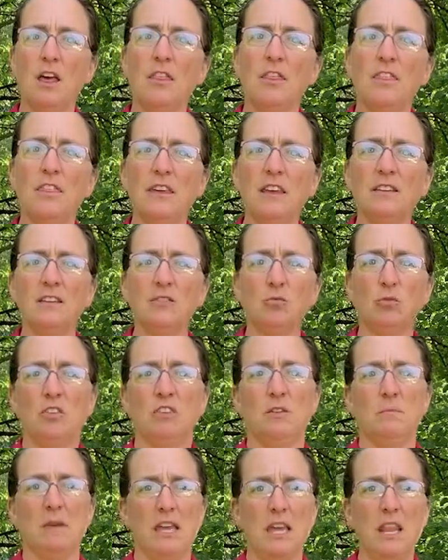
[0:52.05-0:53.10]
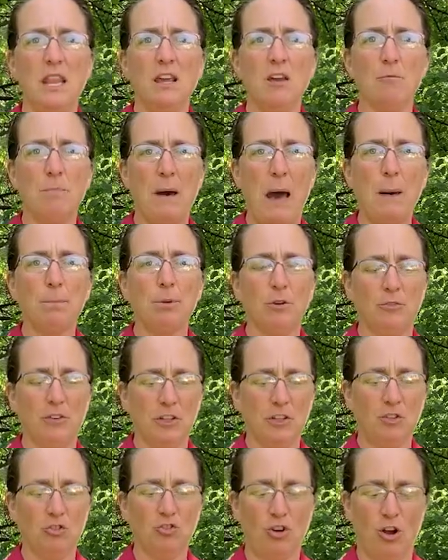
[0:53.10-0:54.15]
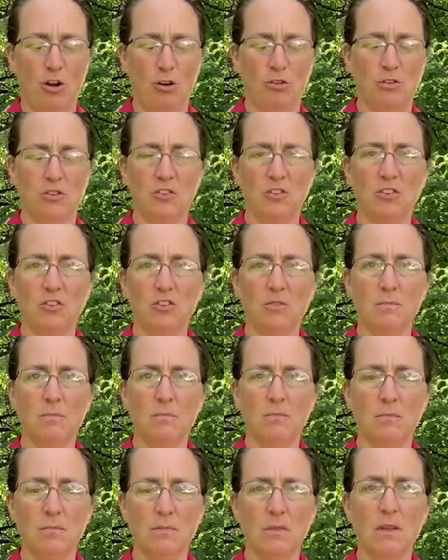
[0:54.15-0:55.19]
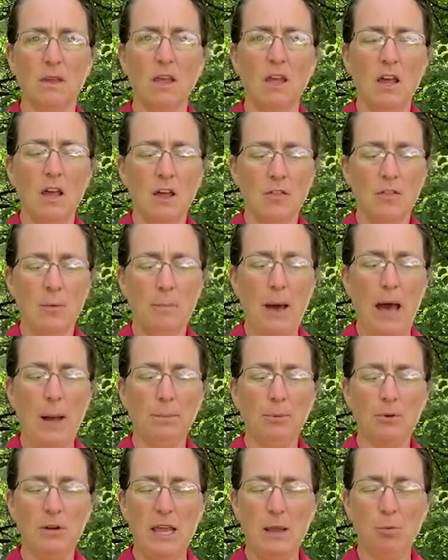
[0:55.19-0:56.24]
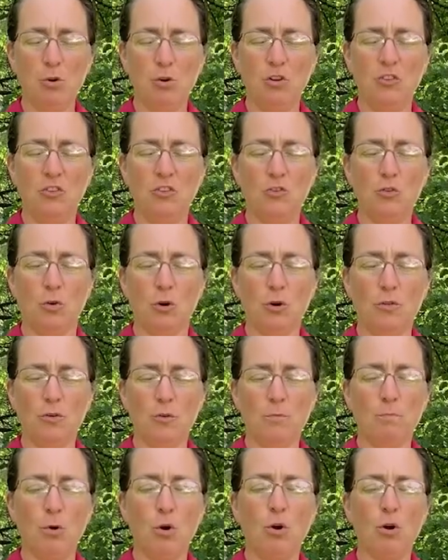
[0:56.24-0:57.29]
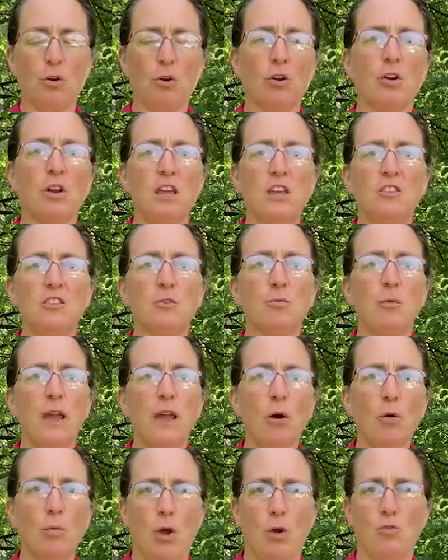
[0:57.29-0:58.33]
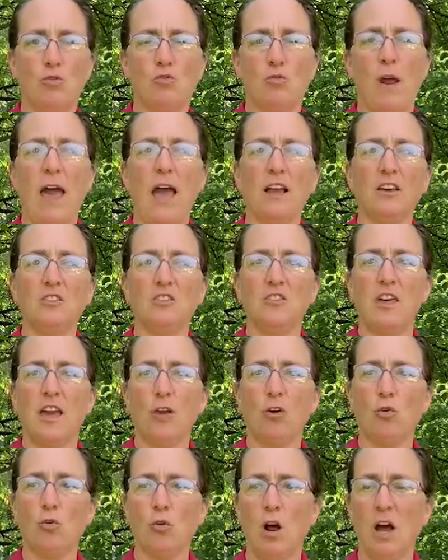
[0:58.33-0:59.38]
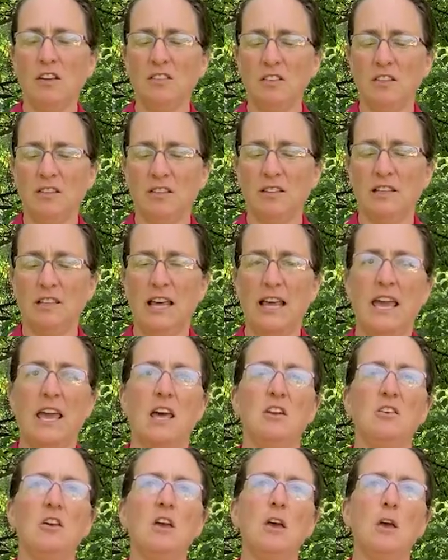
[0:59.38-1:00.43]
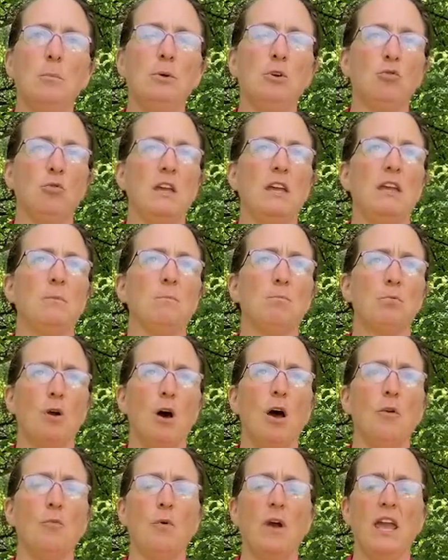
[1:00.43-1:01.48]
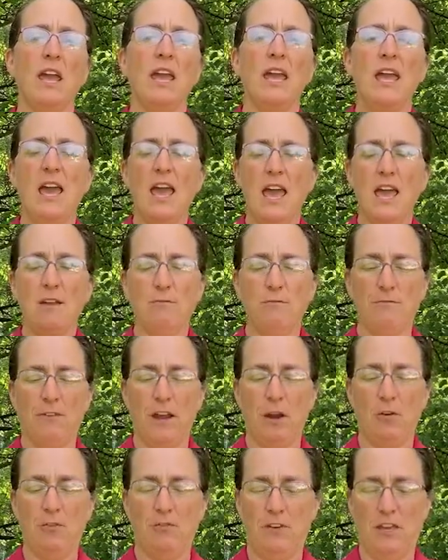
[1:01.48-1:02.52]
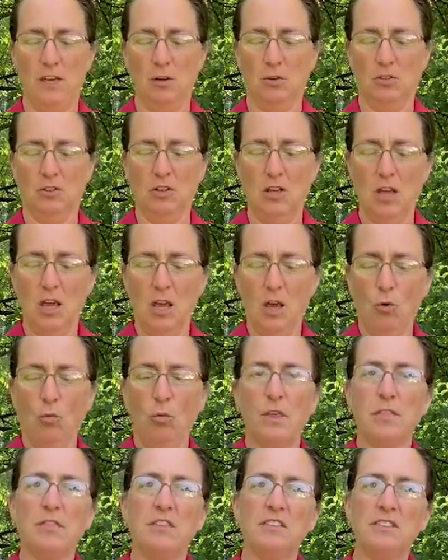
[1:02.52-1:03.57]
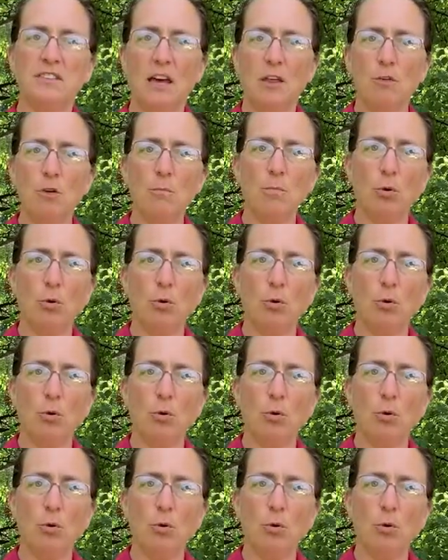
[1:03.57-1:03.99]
This was the beginning of Poplar Village Gardens. The Poplar Neighborhood's northern border is the railroad tracks that crosses the land between Broadway and Fairfield, with the southern